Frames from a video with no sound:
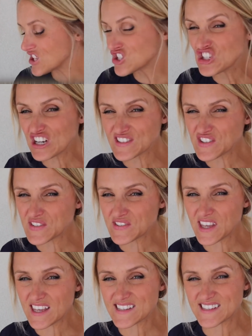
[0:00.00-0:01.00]
It just
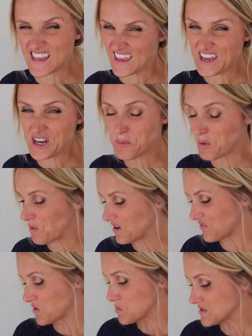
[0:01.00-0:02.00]
looks like sand, but what
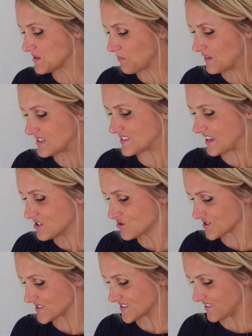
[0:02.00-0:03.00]
if there was something
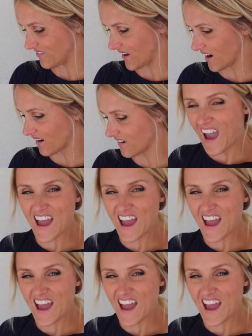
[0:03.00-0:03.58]
dangerous in there?